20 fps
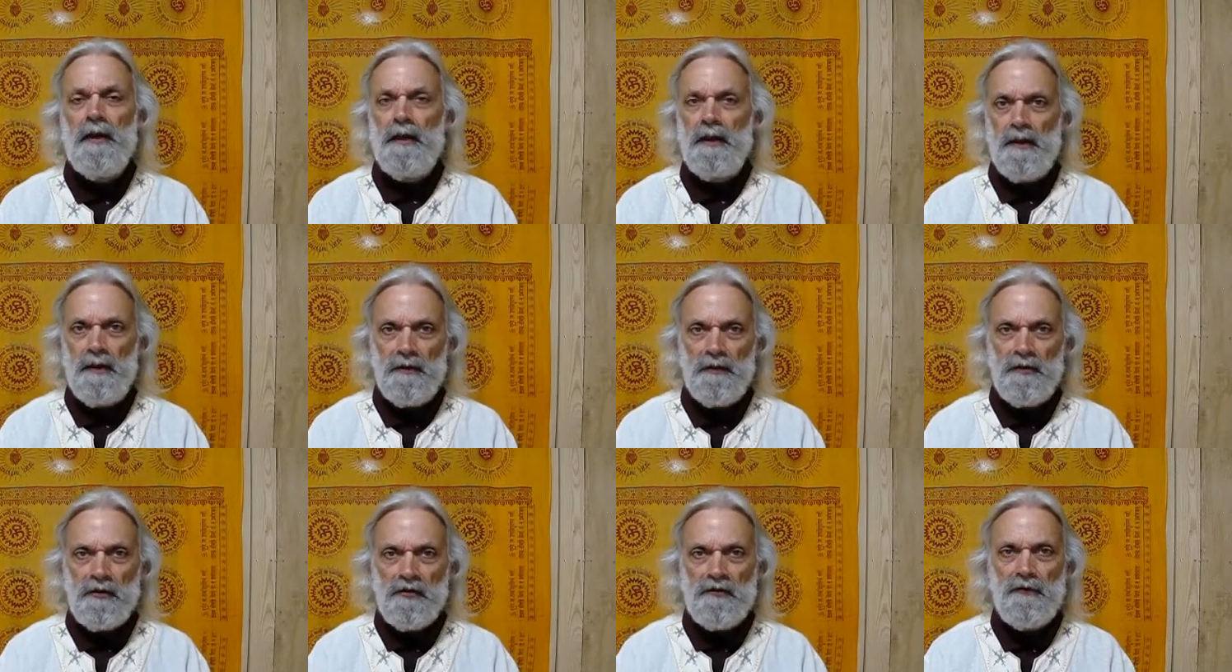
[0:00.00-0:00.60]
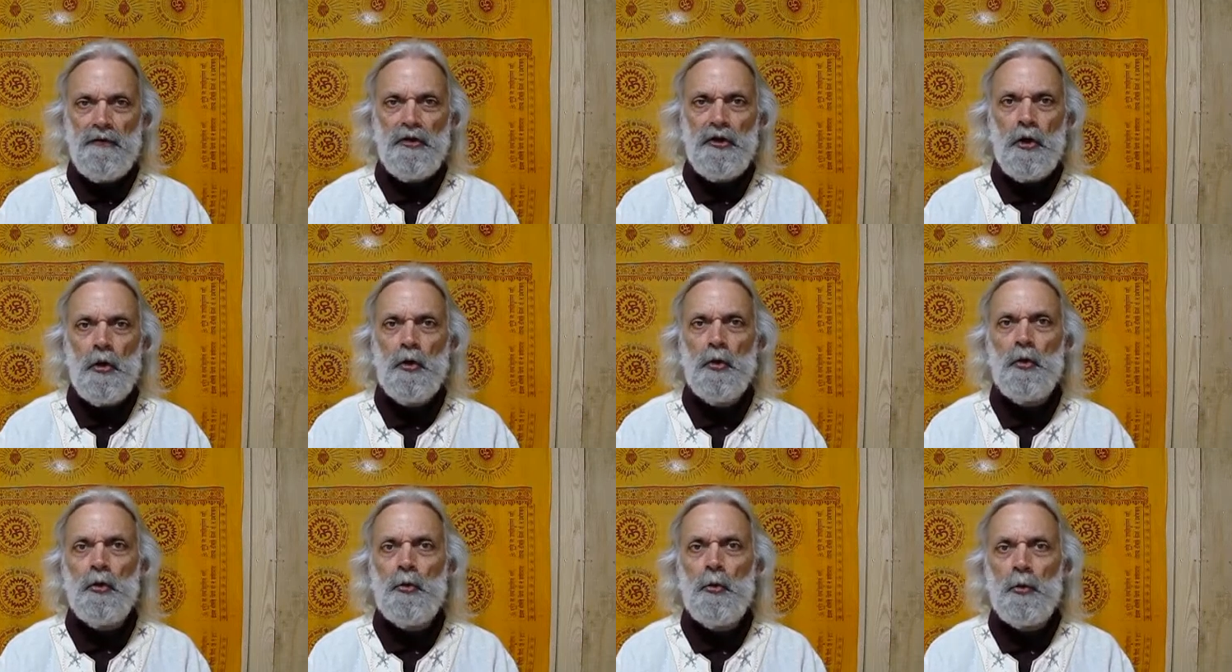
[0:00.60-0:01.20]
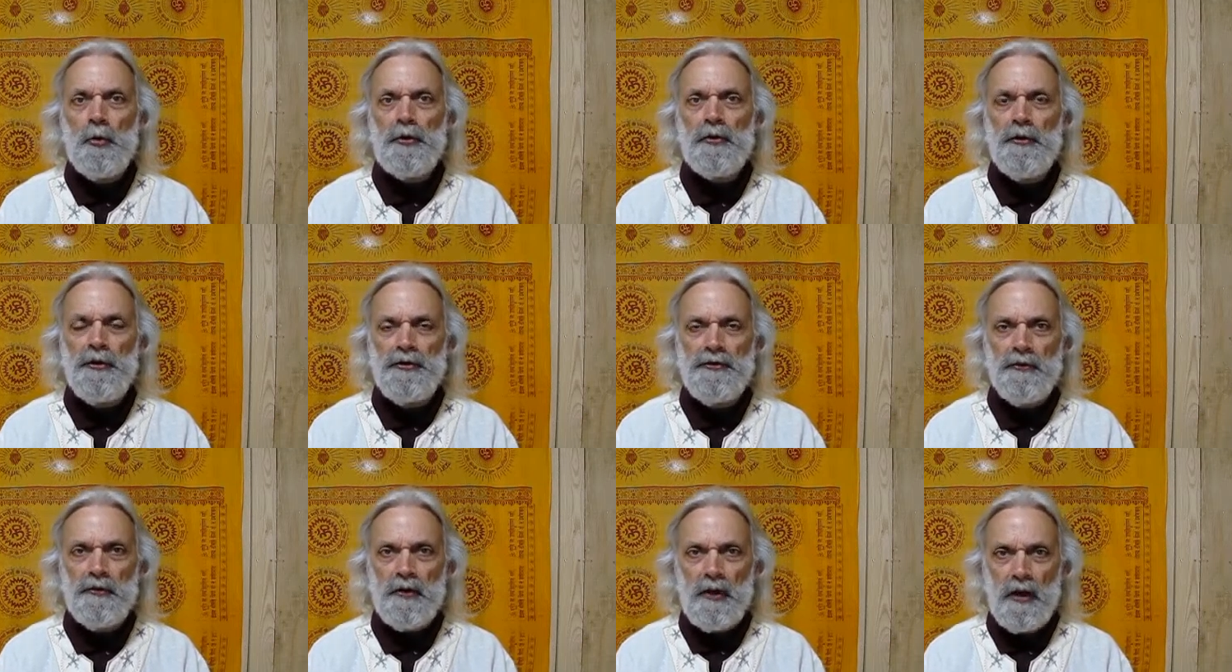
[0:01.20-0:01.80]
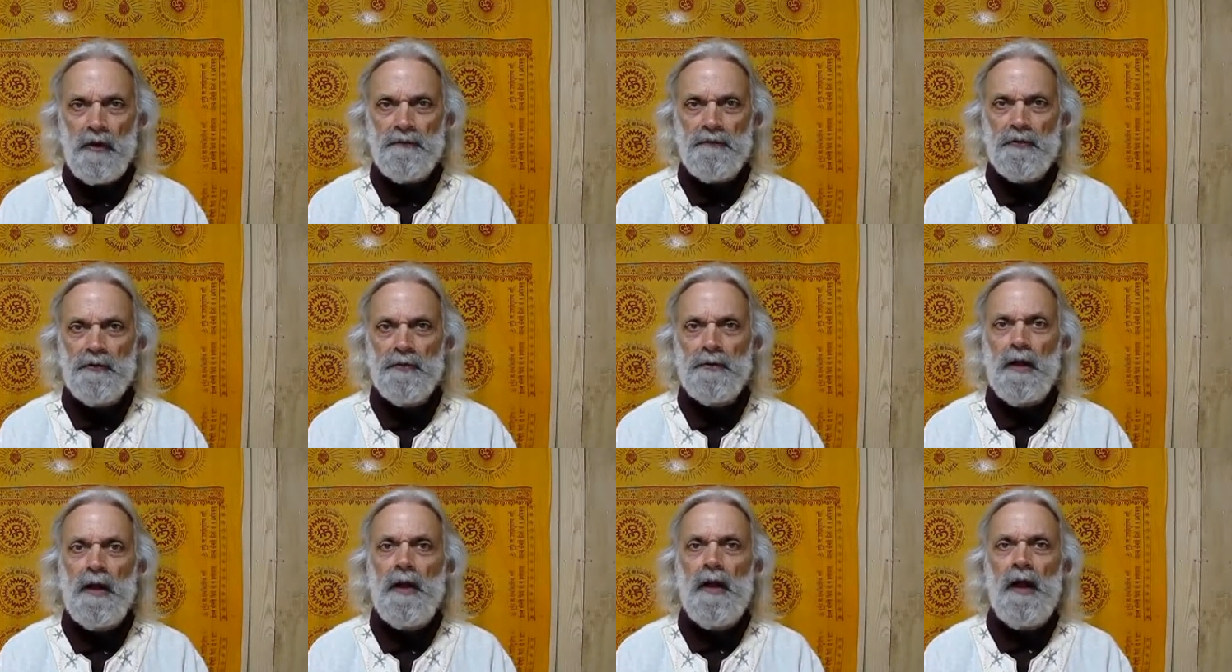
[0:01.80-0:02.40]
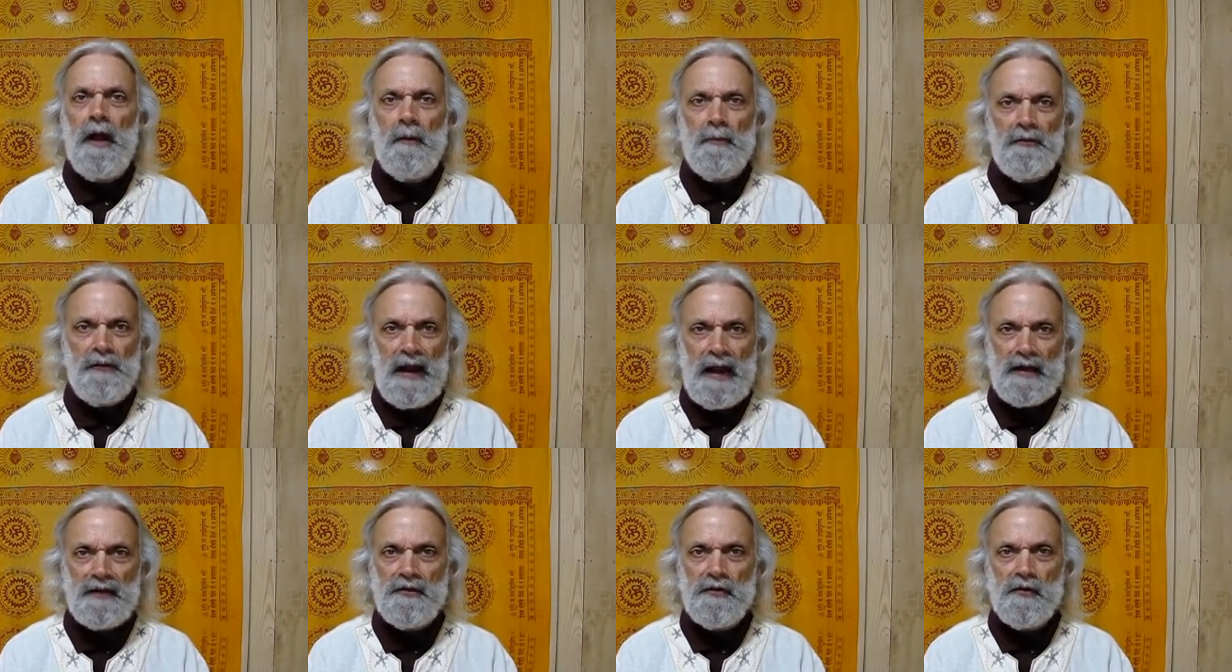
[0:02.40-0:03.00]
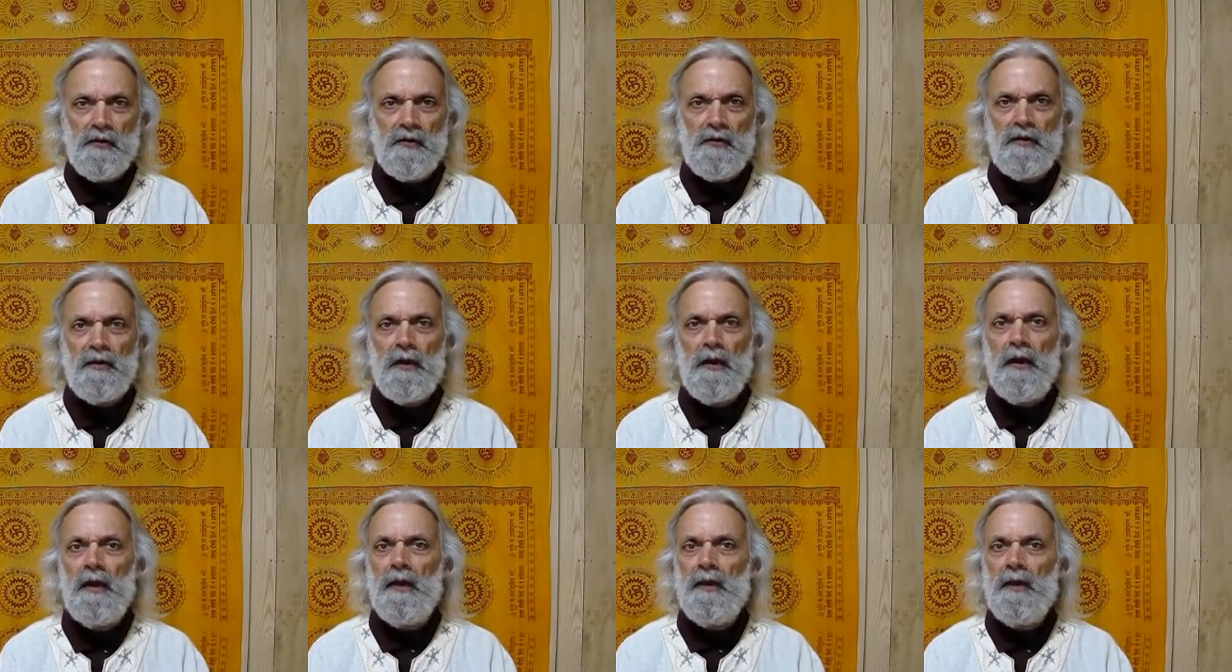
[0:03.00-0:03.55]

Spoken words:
In this video, we're going to cover a practice